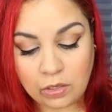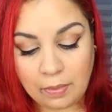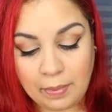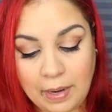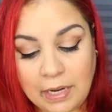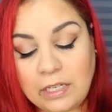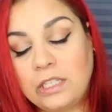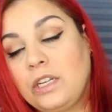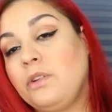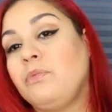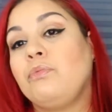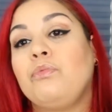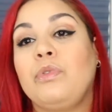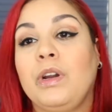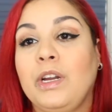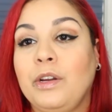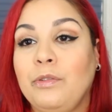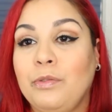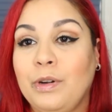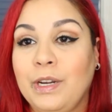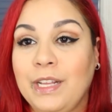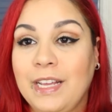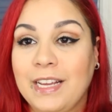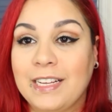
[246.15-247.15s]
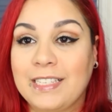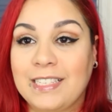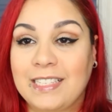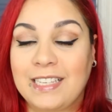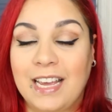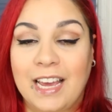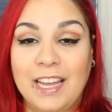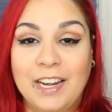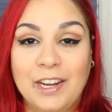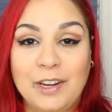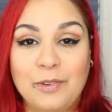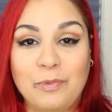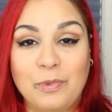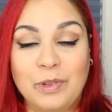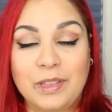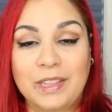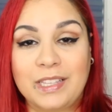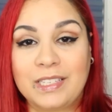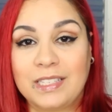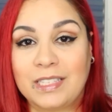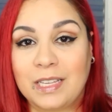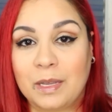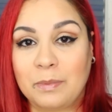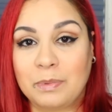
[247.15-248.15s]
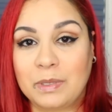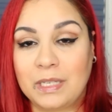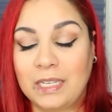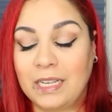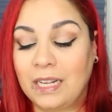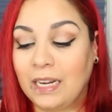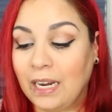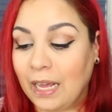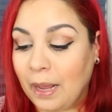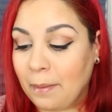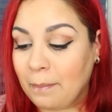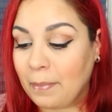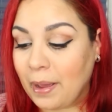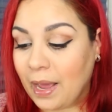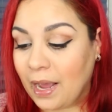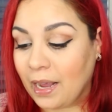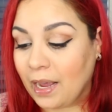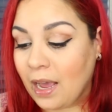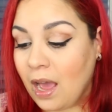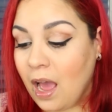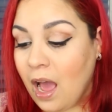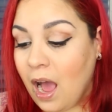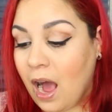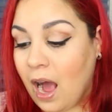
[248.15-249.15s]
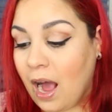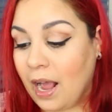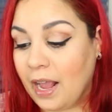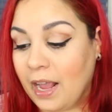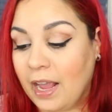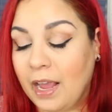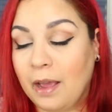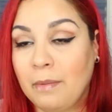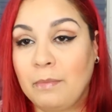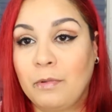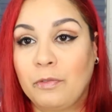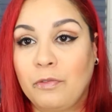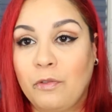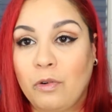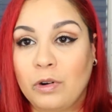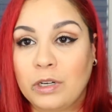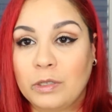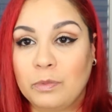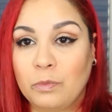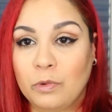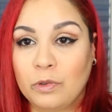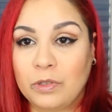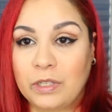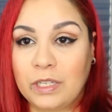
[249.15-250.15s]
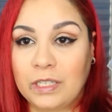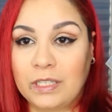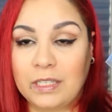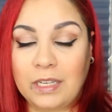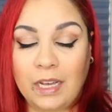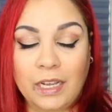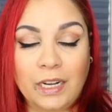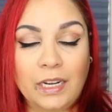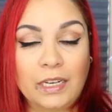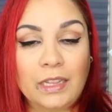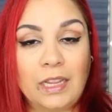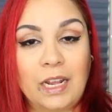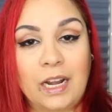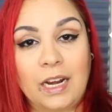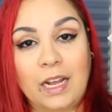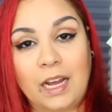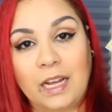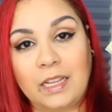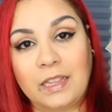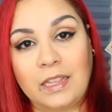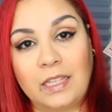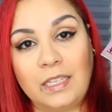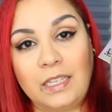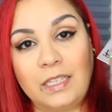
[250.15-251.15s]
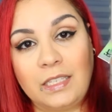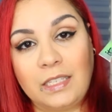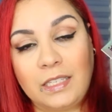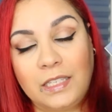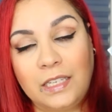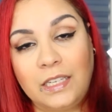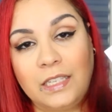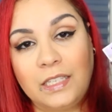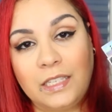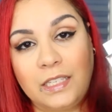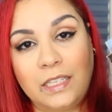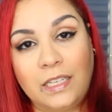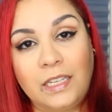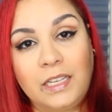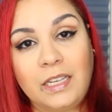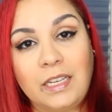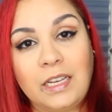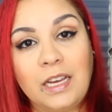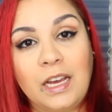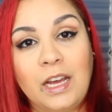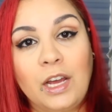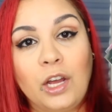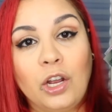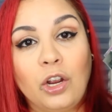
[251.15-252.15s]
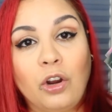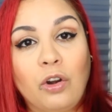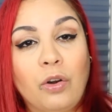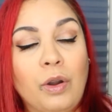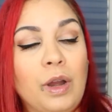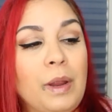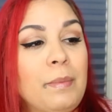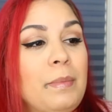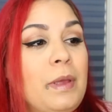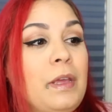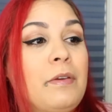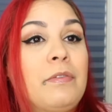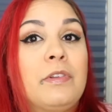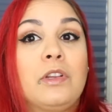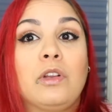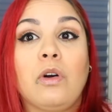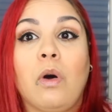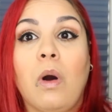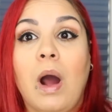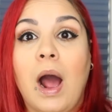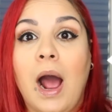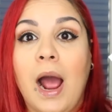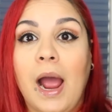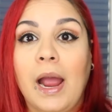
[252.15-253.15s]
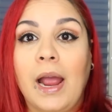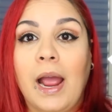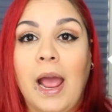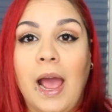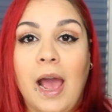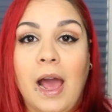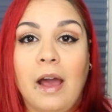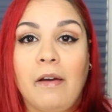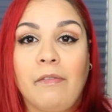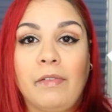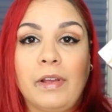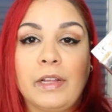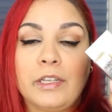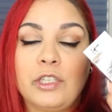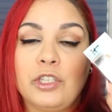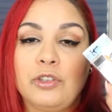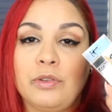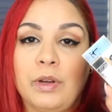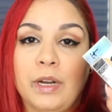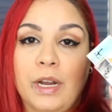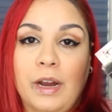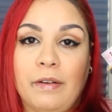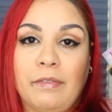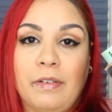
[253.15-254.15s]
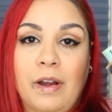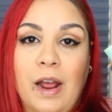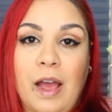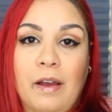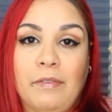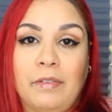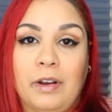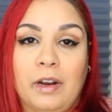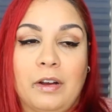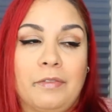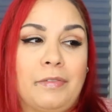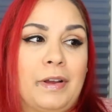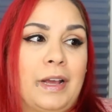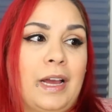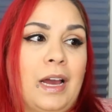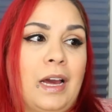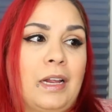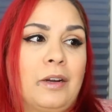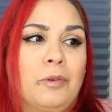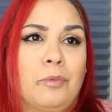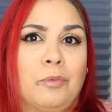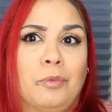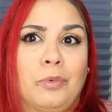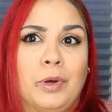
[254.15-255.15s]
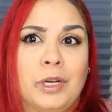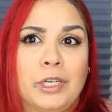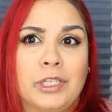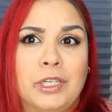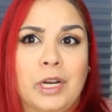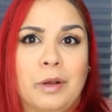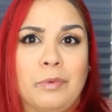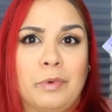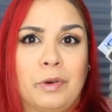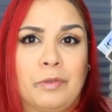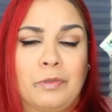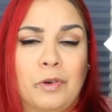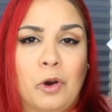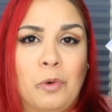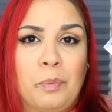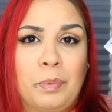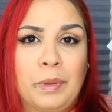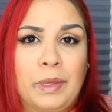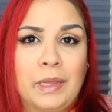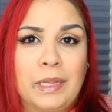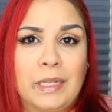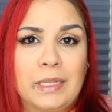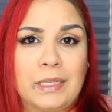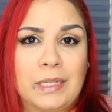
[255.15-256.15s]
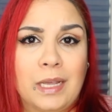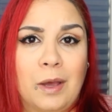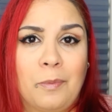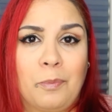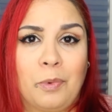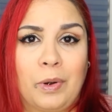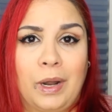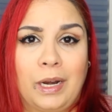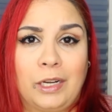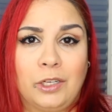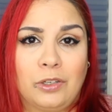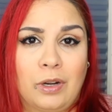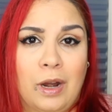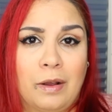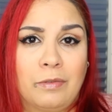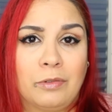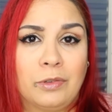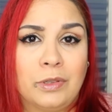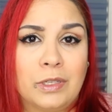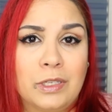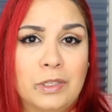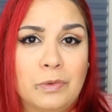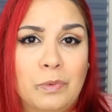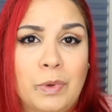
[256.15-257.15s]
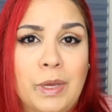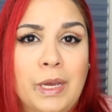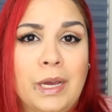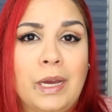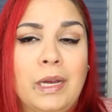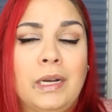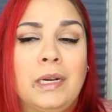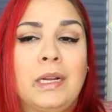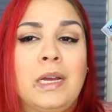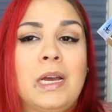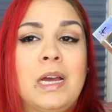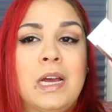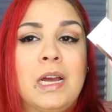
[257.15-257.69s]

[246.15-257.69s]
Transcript: So I'm actually really excited with this Ipsy Glam Bag. I am, of course, most excited that I got the CC cream, even though I have it. You can never have enough. I kind of wish I would have opened this up when I traveled this weekend